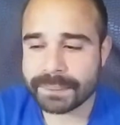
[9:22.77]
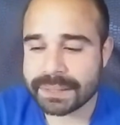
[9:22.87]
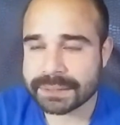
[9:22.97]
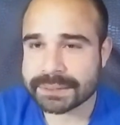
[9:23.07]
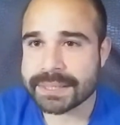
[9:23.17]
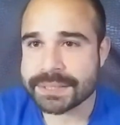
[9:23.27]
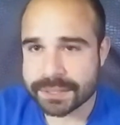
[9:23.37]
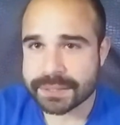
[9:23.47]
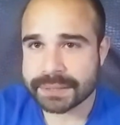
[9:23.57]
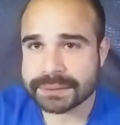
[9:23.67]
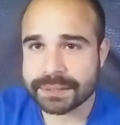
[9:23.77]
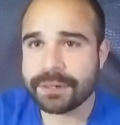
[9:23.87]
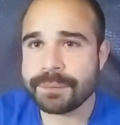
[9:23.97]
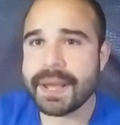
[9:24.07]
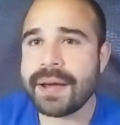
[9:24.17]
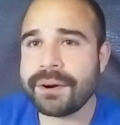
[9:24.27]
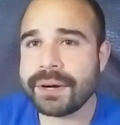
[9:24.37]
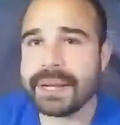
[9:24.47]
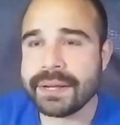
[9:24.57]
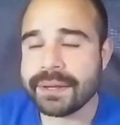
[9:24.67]
is I took this other
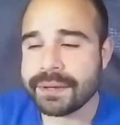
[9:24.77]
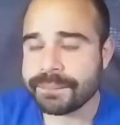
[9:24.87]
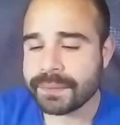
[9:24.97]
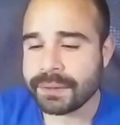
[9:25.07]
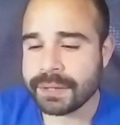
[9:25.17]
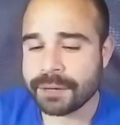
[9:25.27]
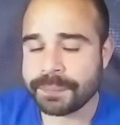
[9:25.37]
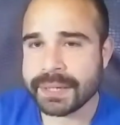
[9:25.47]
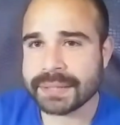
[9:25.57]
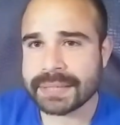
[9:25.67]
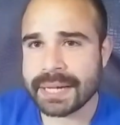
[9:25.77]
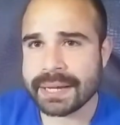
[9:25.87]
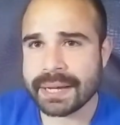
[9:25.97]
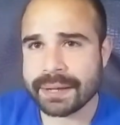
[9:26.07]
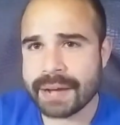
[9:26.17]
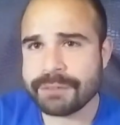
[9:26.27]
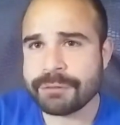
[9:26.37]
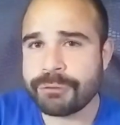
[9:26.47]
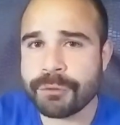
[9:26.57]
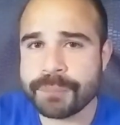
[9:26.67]
battery, you know, because I, I, I have a
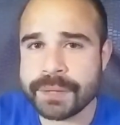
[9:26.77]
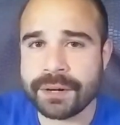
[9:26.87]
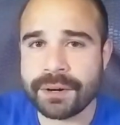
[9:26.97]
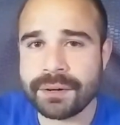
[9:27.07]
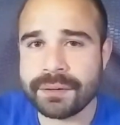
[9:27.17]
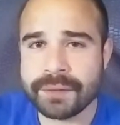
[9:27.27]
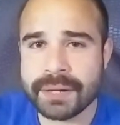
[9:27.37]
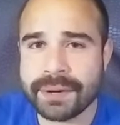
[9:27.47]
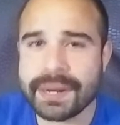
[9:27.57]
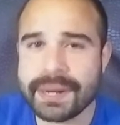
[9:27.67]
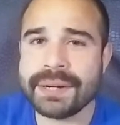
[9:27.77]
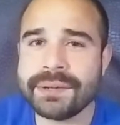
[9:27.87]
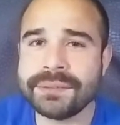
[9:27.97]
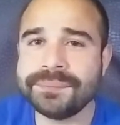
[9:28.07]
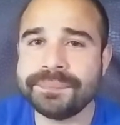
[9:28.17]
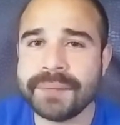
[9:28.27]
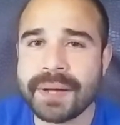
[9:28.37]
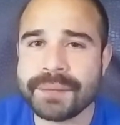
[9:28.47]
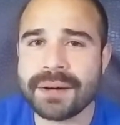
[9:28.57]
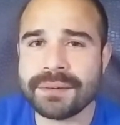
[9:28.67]
voltmeter, you know, I, I know I'm
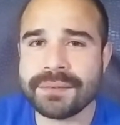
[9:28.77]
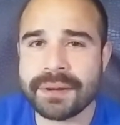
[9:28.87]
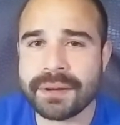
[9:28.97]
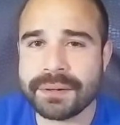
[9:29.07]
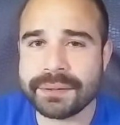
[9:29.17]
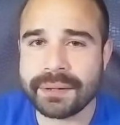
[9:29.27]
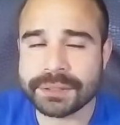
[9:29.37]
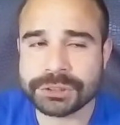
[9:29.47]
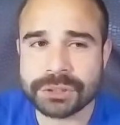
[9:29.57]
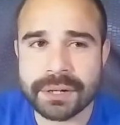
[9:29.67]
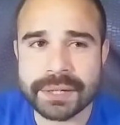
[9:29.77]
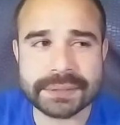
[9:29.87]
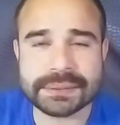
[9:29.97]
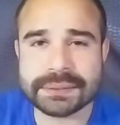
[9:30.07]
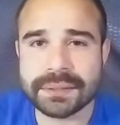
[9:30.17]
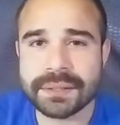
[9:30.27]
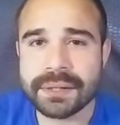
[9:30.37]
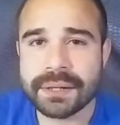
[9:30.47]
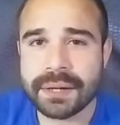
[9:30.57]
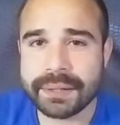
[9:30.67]
not an electronics
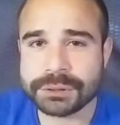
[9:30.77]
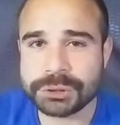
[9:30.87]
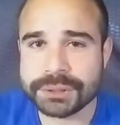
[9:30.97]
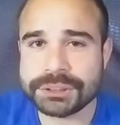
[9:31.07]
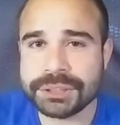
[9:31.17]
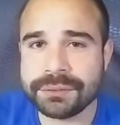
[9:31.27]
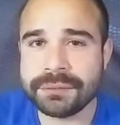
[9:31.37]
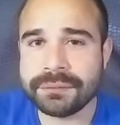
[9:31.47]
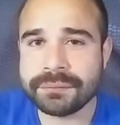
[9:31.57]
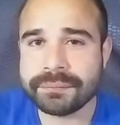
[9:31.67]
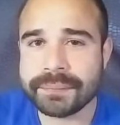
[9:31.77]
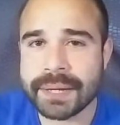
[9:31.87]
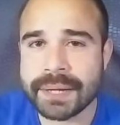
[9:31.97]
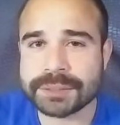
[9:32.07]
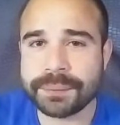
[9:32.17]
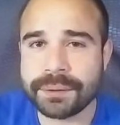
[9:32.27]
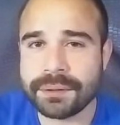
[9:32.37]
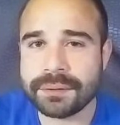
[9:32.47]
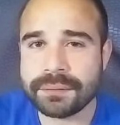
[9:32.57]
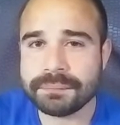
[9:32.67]
electrician expert,
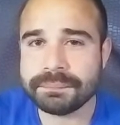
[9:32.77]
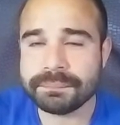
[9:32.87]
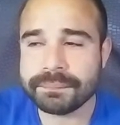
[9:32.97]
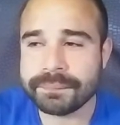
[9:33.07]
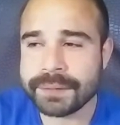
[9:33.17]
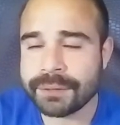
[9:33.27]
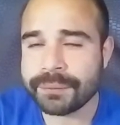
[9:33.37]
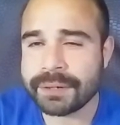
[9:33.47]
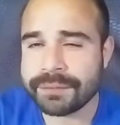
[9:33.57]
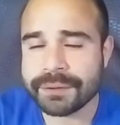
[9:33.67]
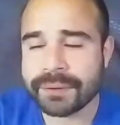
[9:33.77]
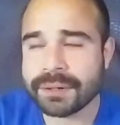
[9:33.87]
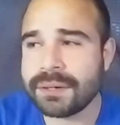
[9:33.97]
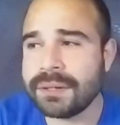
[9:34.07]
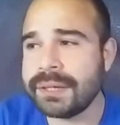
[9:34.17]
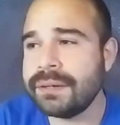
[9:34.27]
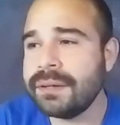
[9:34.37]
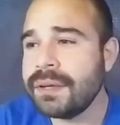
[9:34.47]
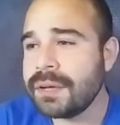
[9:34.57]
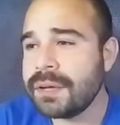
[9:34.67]
you know, whatever you want to call it,
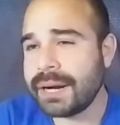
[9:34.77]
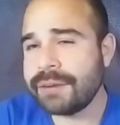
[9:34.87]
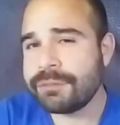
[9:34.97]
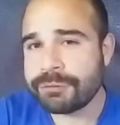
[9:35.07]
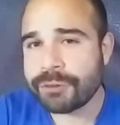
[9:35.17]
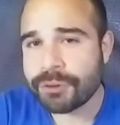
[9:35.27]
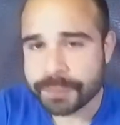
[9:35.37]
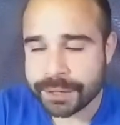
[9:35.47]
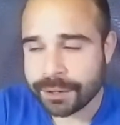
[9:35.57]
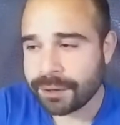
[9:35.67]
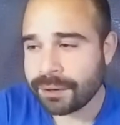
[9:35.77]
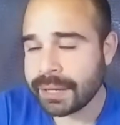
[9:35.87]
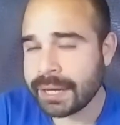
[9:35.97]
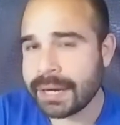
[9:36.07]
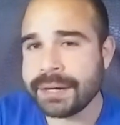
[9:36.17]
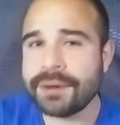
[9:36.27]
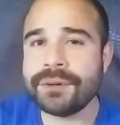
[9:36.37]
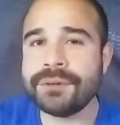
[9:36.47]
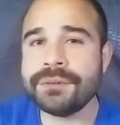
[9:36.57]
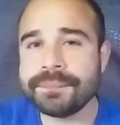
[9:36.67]
but I have a voltmeter and I
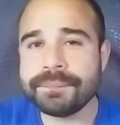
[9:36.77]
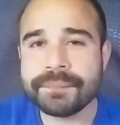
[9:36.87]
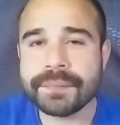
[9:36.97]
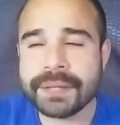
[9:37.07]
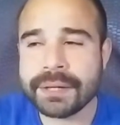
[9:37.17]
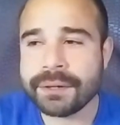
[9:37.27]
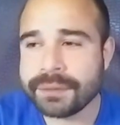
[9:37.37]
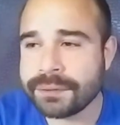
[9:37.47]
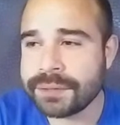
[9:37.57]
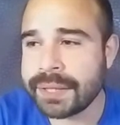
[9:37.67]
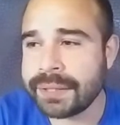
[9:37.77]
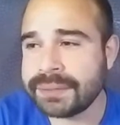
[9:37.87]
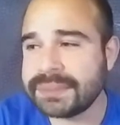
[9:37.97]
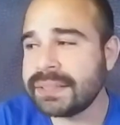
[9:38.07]
know, you know, little things.